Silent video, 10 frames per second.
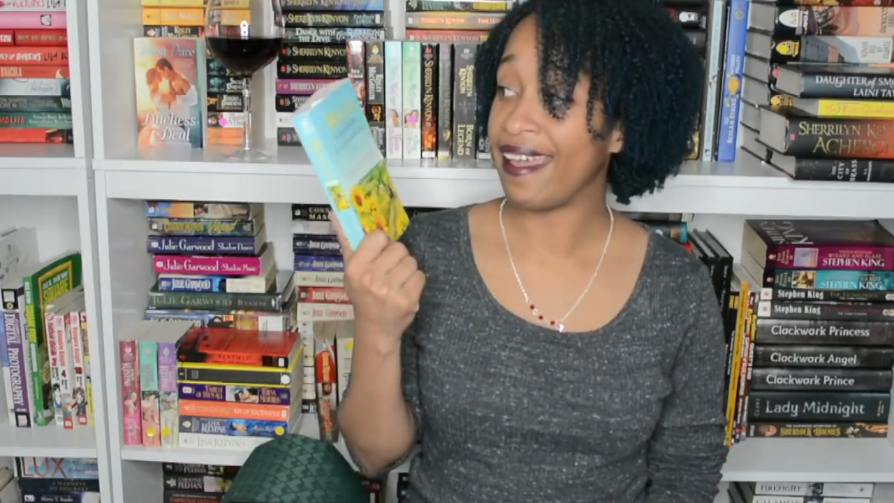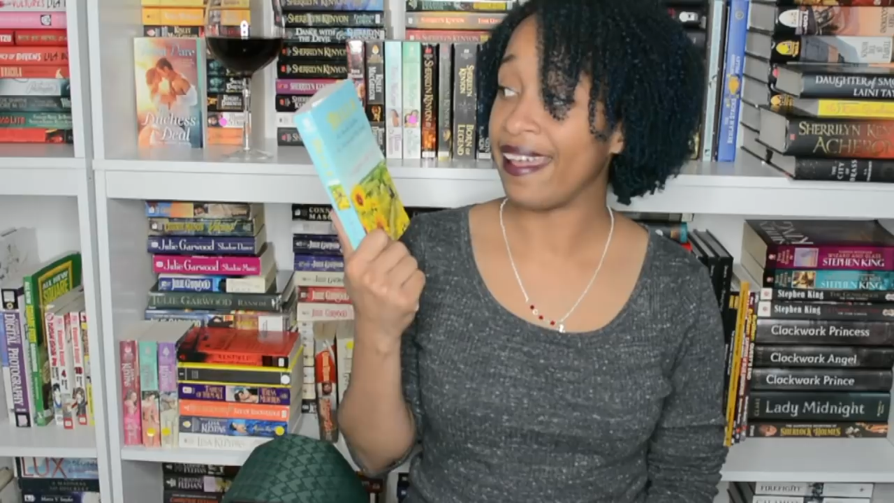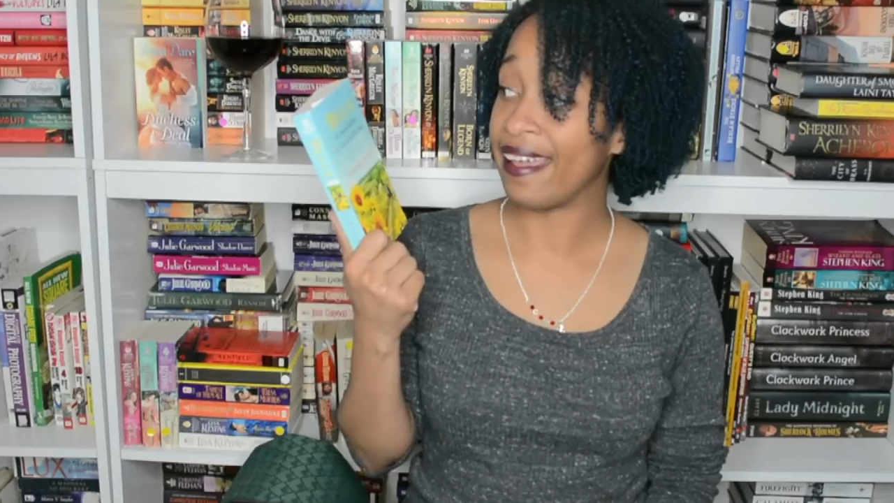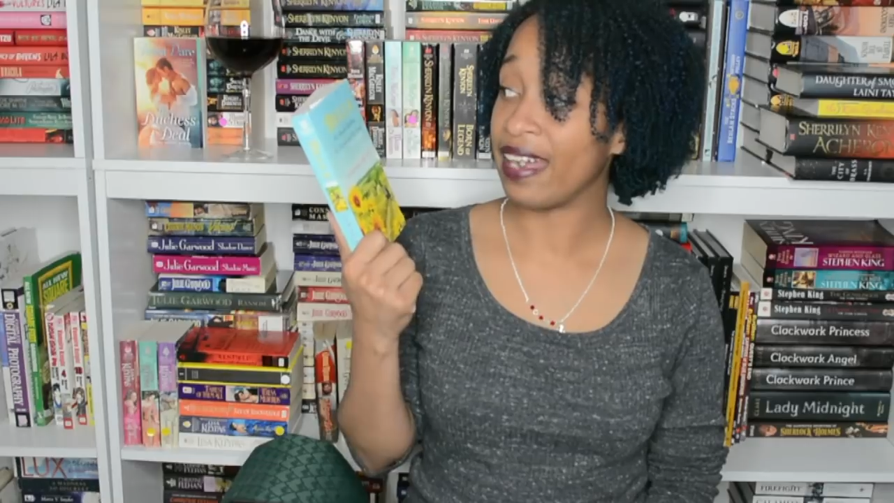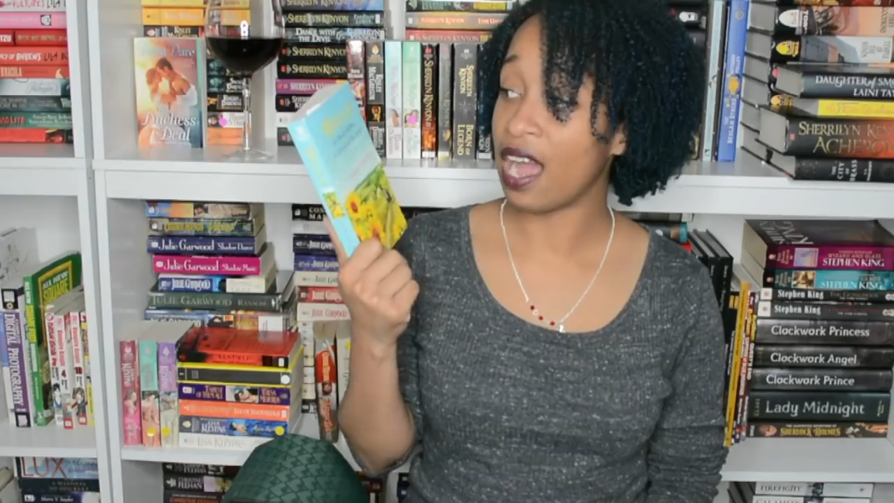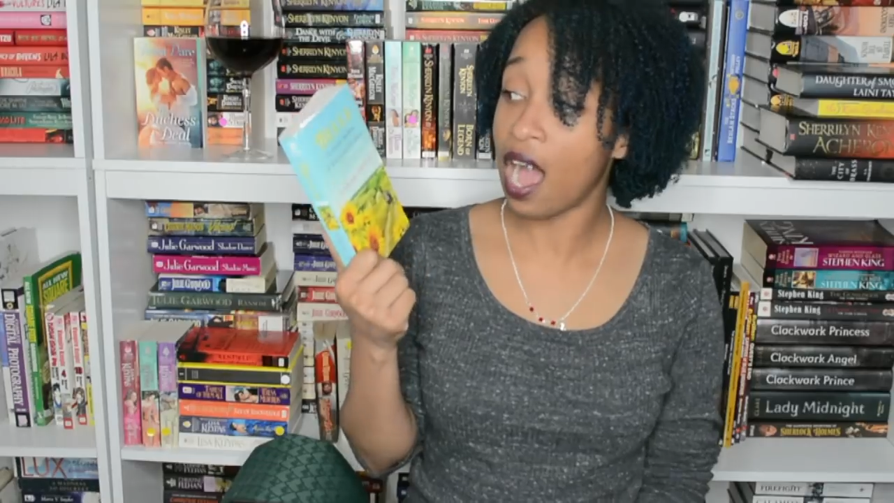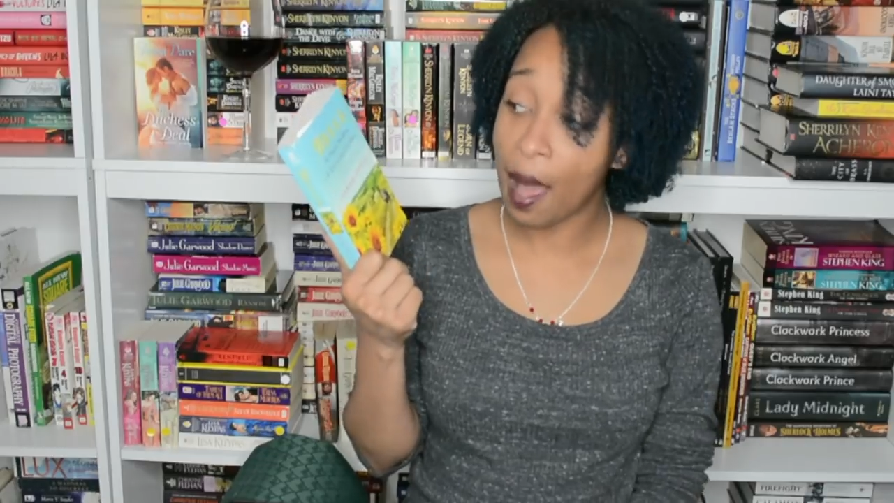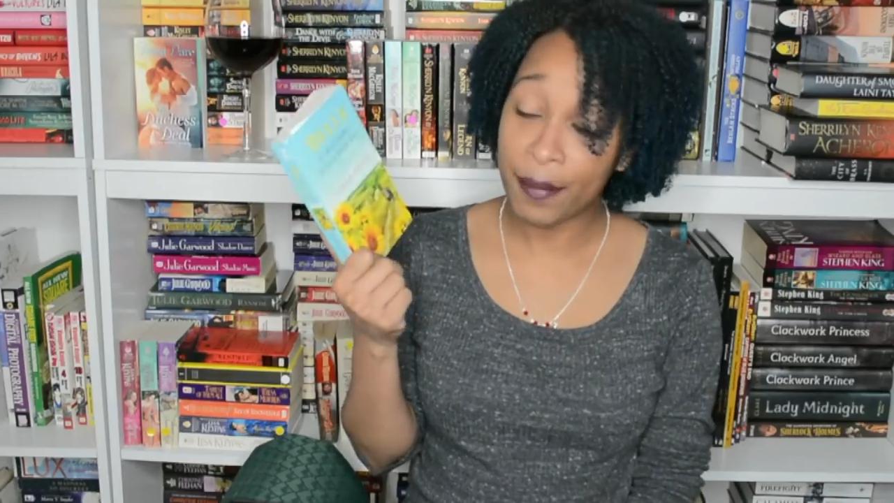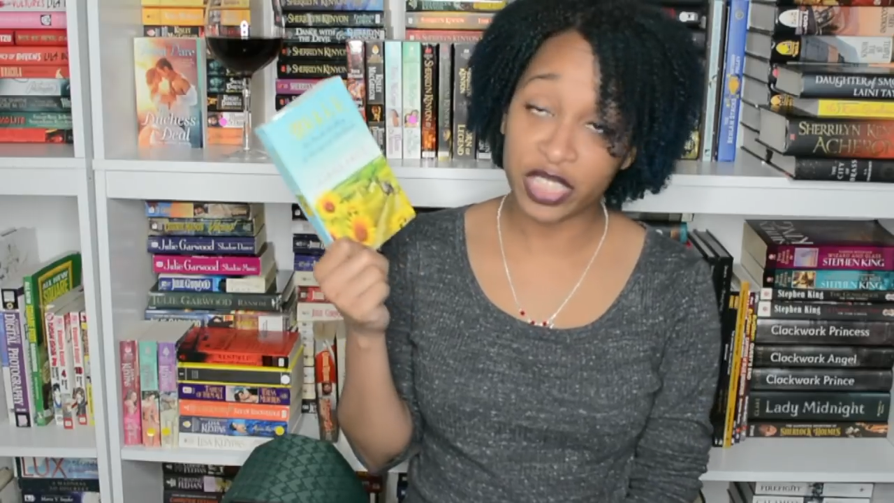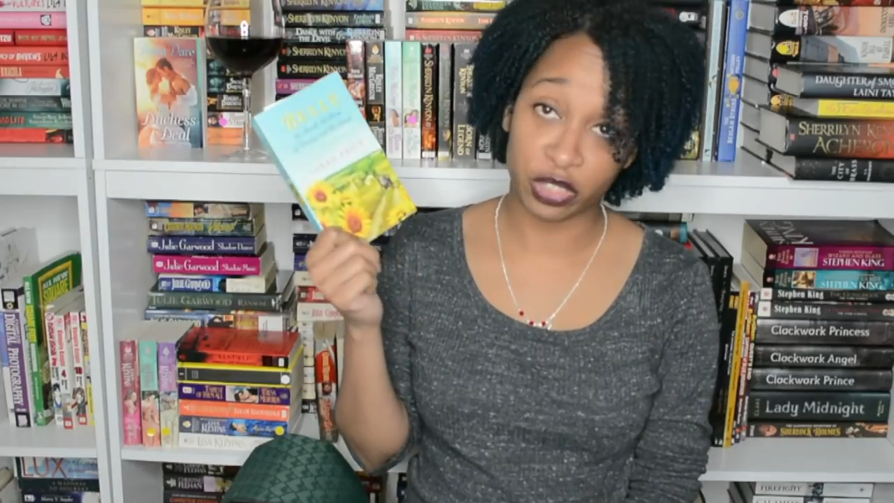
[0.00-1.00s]
an
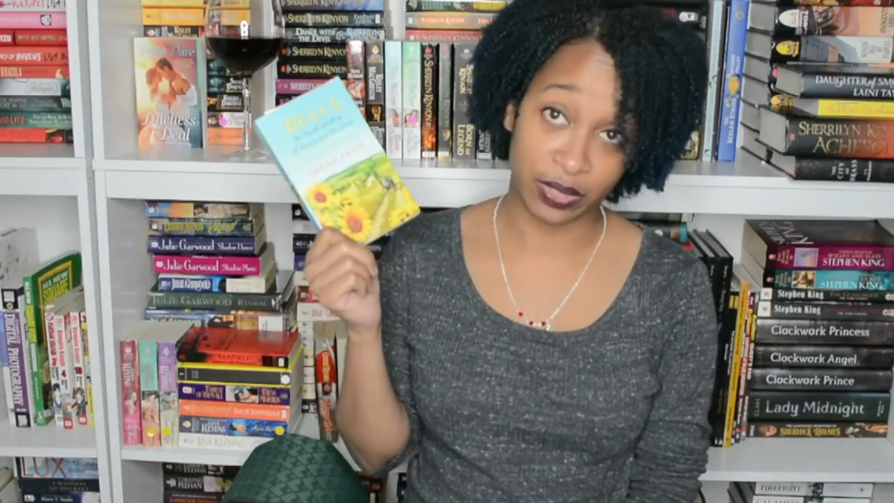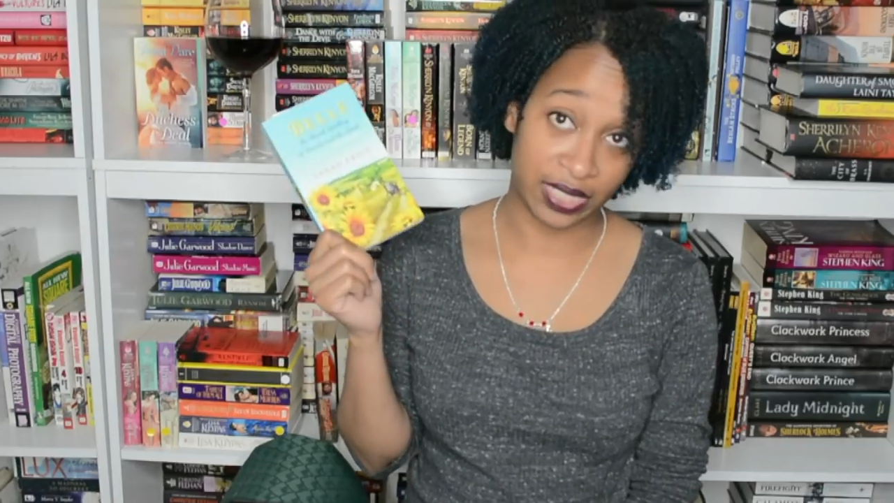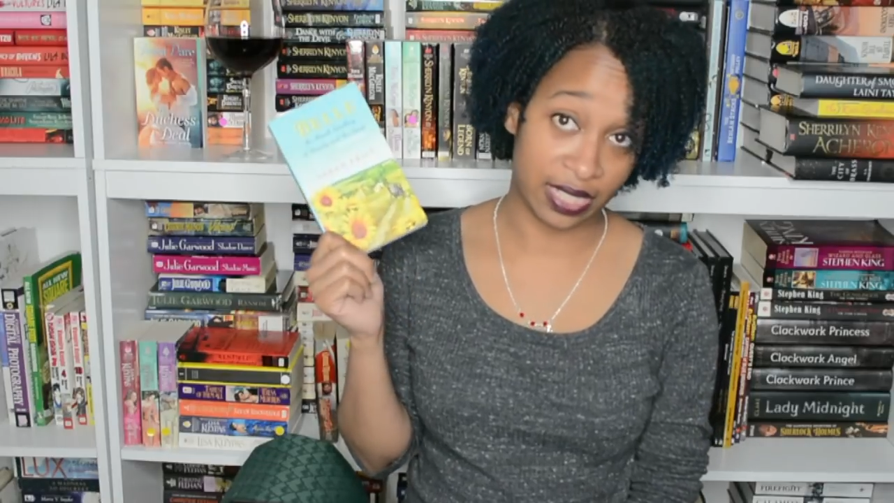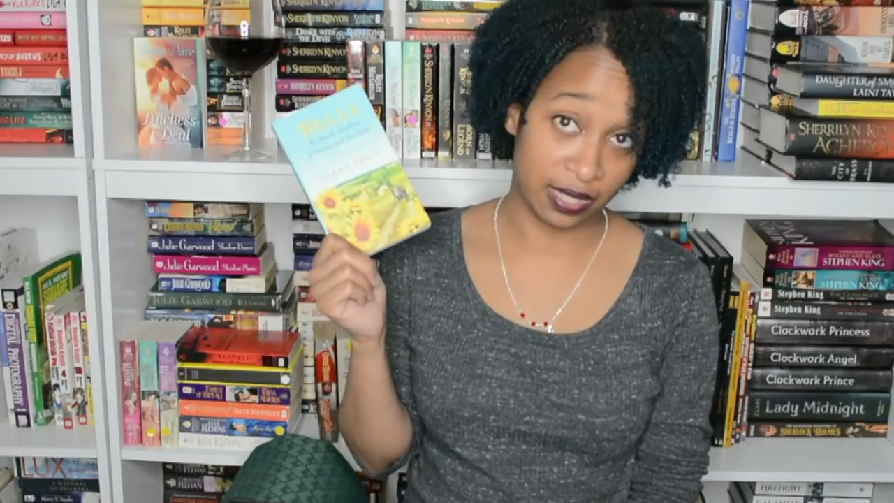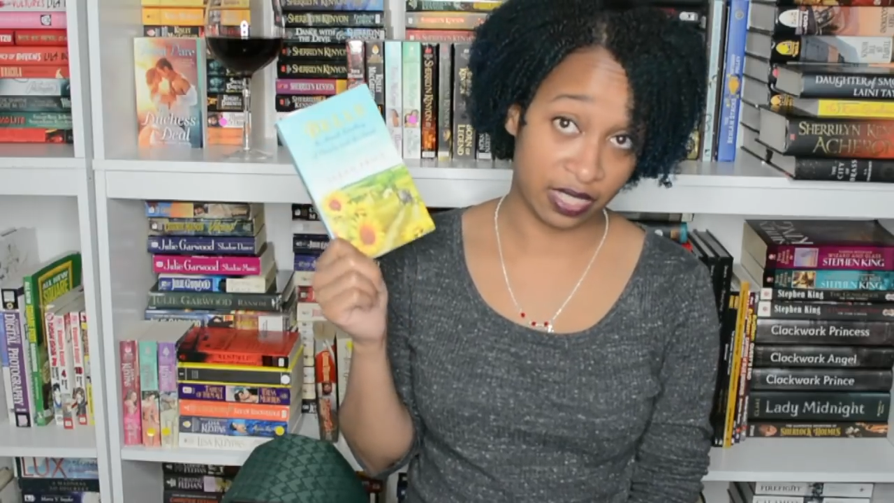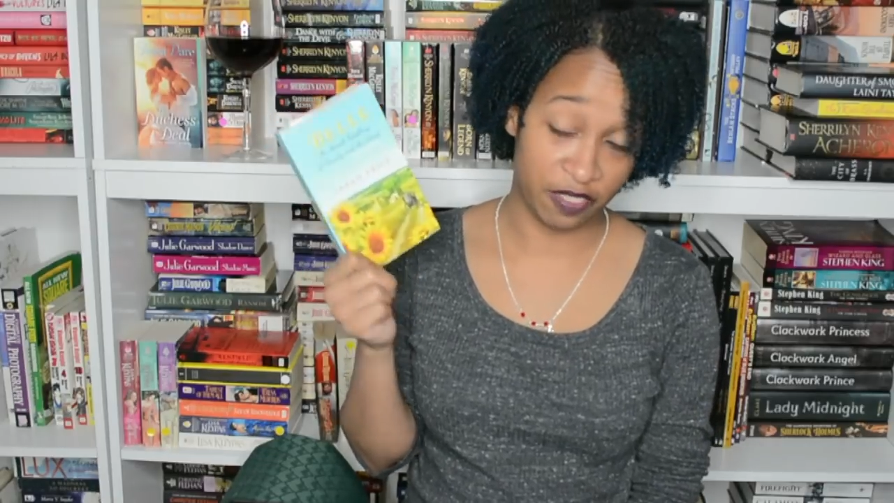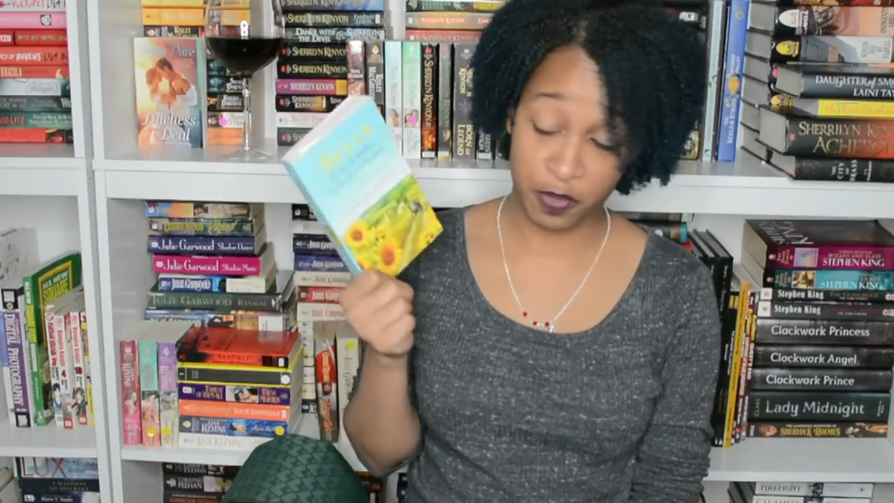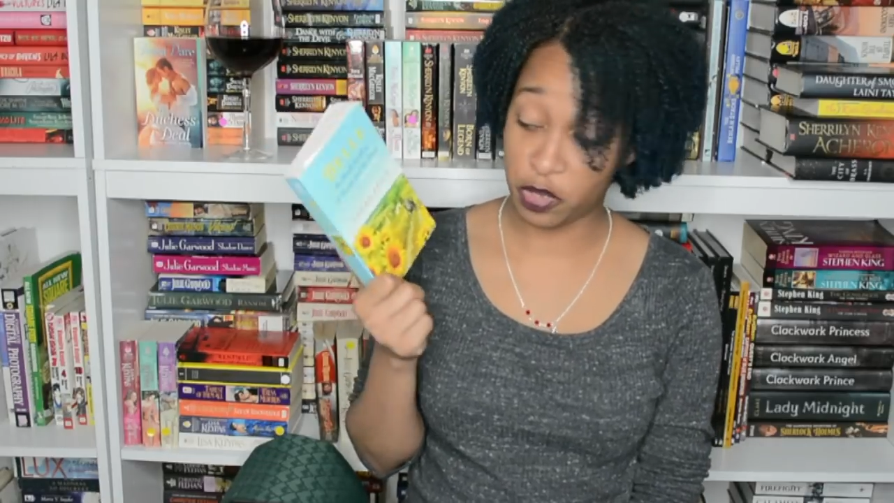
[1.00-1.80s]
Amish retelling of